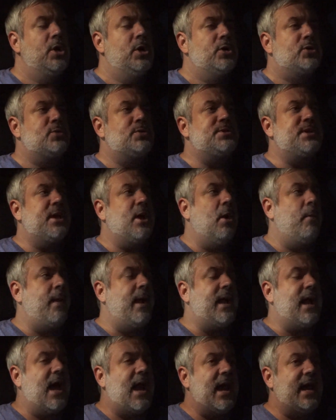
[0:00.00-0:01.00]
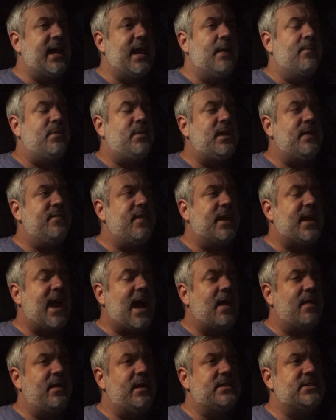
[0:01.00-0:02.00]
She was like, oh my God, I can't believe that
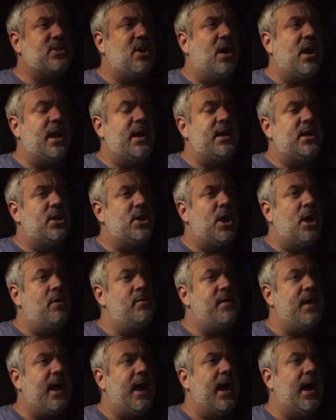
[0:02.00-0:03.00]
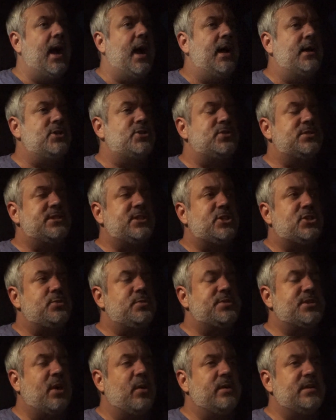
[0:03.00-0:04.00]
Kathy's gone. I didn't know that. And she was like, she
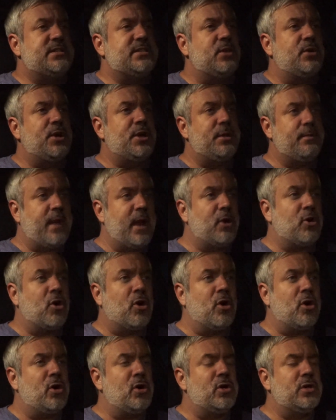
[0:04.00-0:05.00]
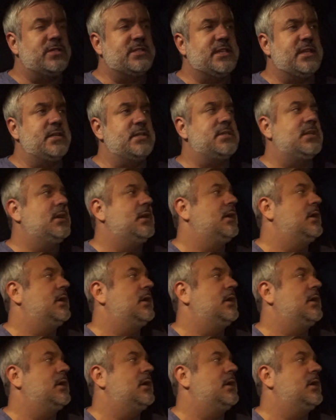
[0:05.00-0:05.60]
was always so good to my girls. And,